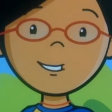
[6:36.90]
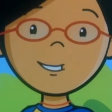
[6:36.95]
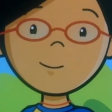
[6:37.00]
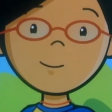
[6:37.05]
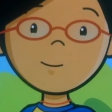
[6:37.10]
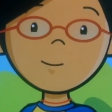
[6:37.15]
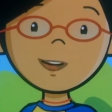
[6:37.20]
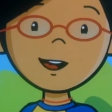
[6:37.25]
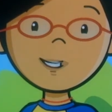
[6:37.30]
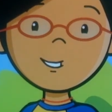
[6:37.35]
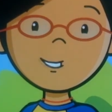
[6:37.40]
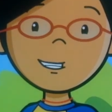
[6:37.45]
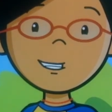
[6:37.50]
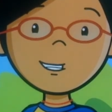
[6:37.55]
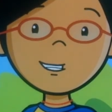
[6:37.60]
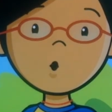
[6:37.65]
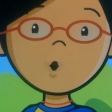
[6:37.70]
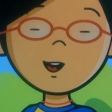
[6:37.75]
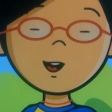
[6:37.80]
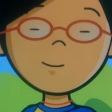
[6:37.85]
3
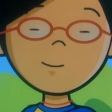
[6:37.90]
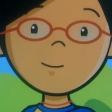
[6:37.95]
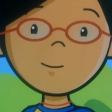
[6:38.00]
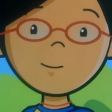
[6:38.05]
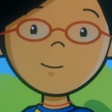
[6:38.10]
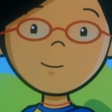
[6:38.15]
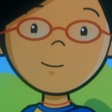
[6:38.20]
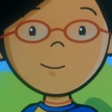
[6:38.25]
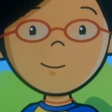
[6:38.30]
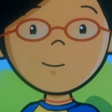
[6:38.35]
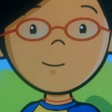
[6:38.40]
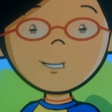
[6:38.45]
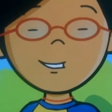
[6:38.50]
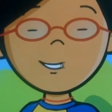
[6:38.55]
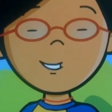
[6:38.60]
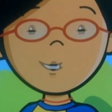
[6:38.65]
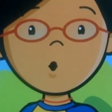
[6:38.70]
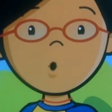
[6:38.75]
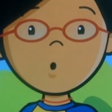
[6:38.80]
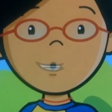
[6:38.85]
quarters past
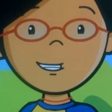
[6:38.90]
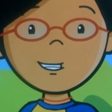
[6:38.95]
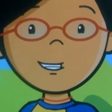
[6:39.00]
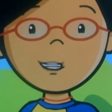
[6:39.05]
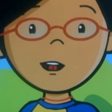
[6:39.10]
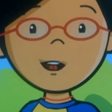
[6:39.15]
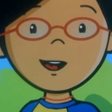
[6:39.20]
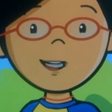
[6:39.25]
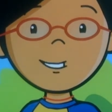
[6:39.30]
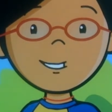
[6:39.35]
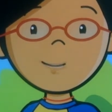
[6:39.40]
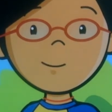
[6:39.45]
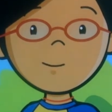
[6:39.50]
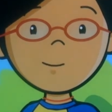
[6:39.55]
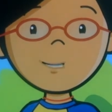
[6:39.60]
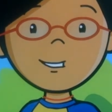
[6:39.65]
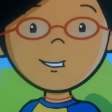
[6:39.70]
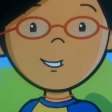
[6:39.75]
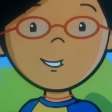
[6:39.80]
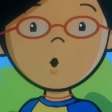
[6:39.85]
2. It's a
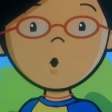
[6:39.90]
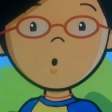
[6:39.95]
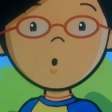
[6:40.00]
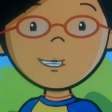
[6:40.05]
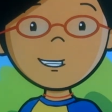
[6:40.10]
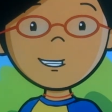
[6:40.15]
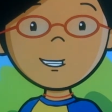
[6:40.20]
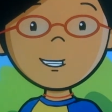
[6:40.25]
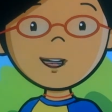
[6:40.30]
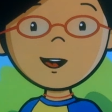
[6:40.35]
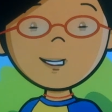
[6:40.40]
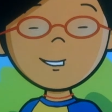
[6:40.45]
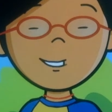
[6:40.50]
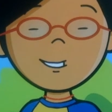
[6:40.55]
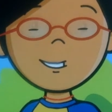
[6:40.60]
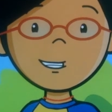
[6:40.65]
lot easier to say that